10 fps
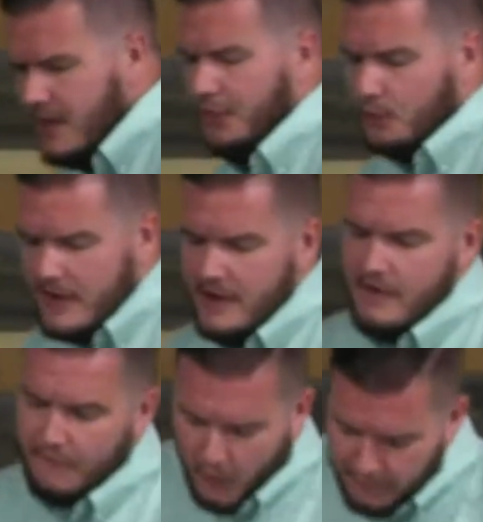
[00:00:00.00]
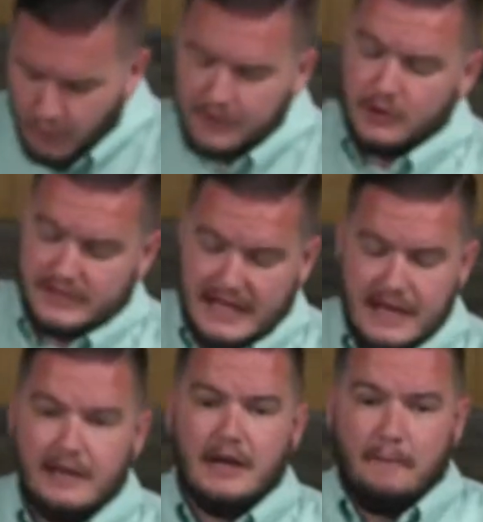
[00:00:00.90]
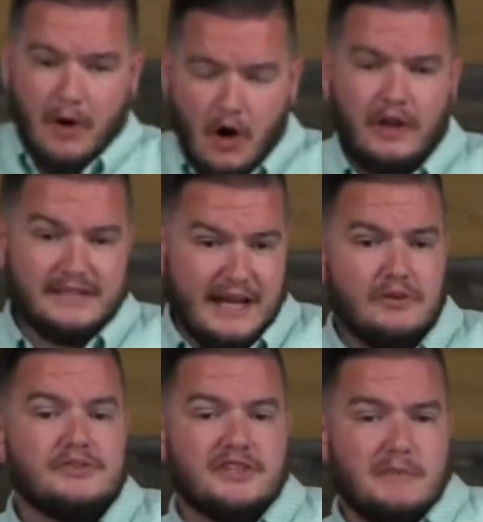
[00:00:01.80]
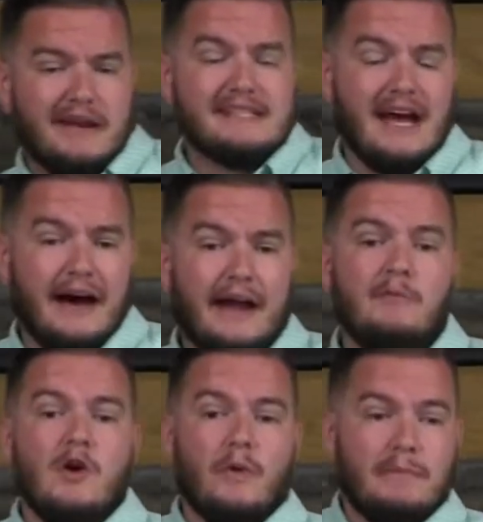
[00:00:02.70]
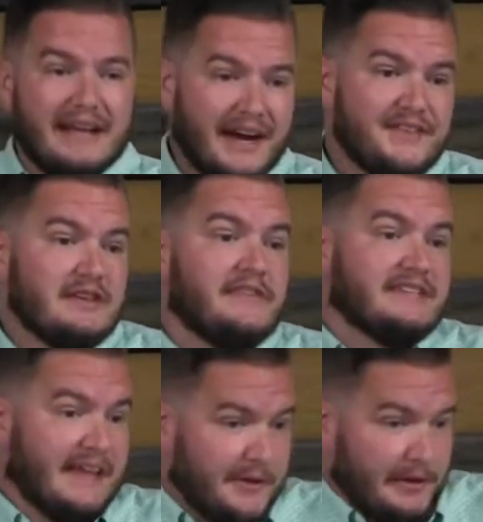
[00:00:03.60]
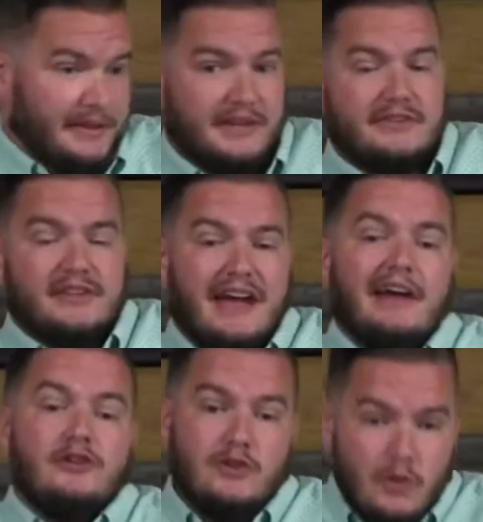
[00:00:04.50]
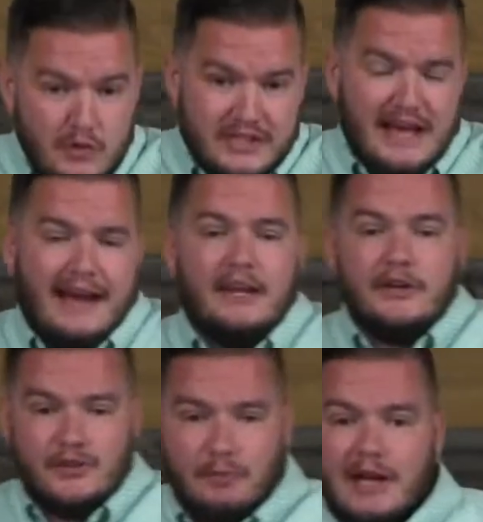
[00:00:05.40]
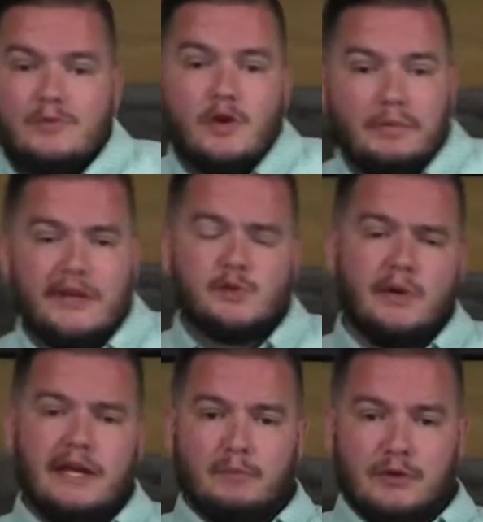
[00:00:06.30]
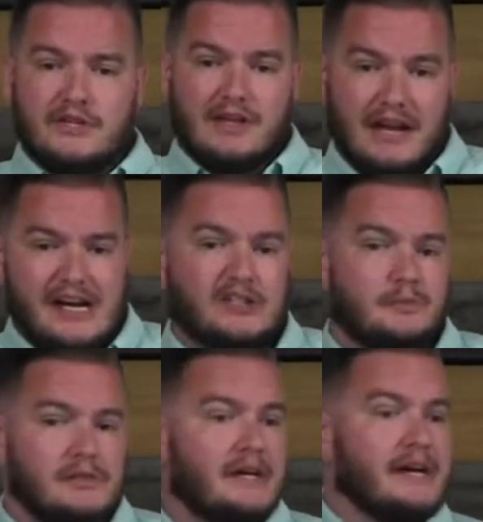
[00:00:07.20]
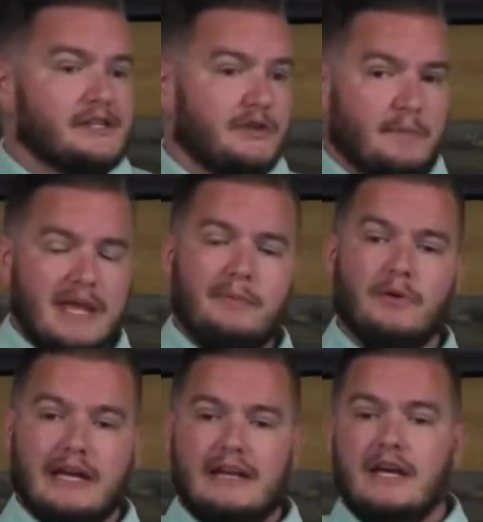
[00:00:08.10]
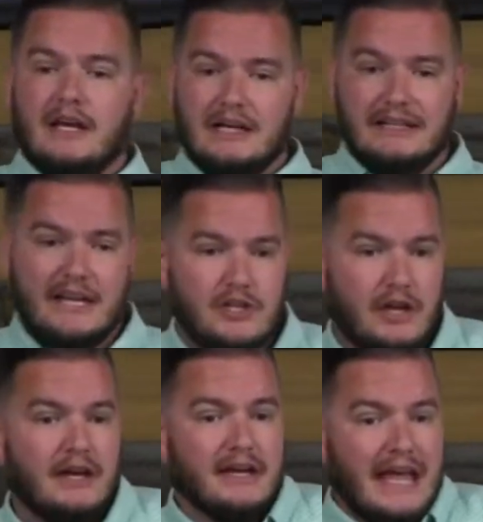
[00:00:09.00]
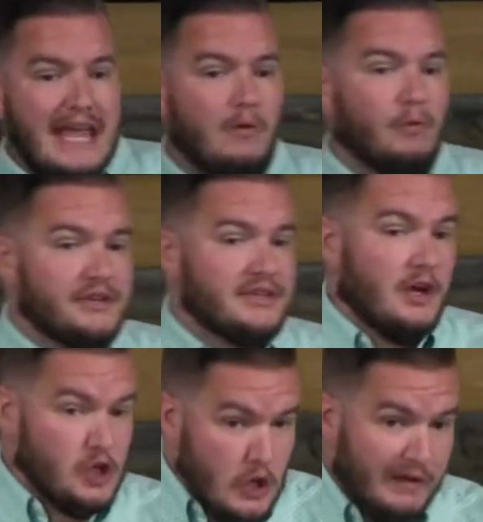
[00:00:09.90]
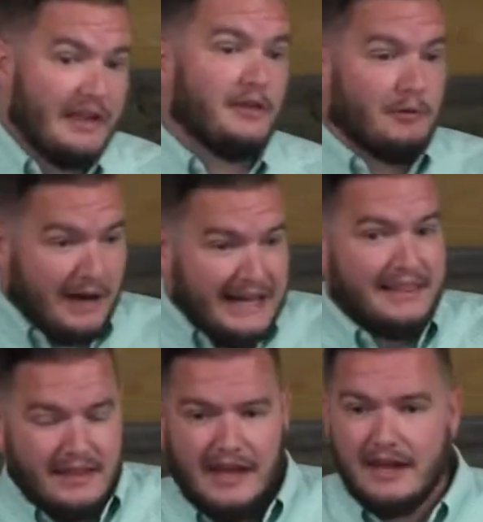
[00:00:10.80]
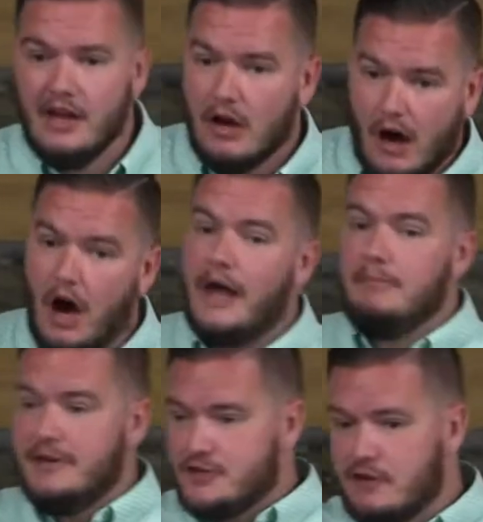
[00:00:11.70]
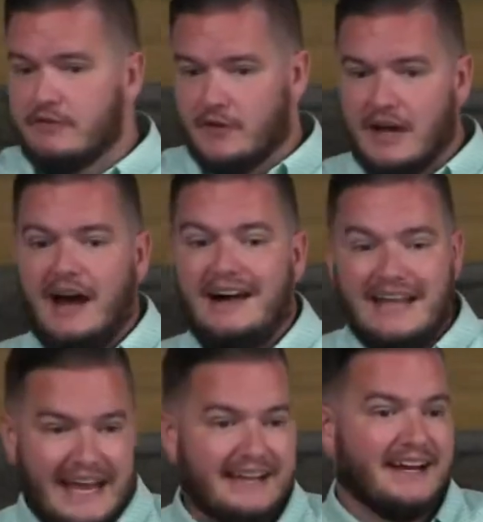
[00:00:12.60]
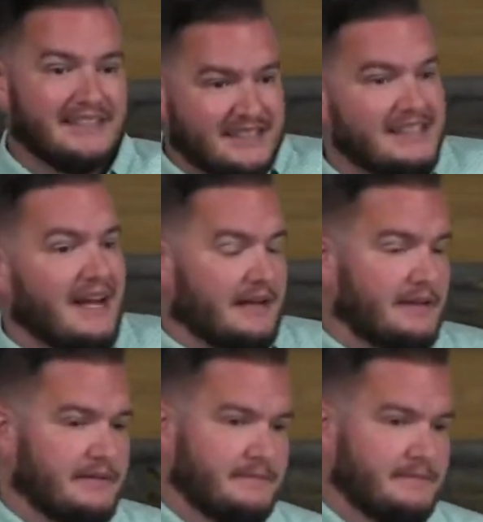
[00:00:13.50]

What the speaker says: 4:13, Paul tells us about a time when because of his illness, God used that to bring him to a place where he could preach the gospel to the people in Galatia. He was doing the right thing on mission for God and got sick.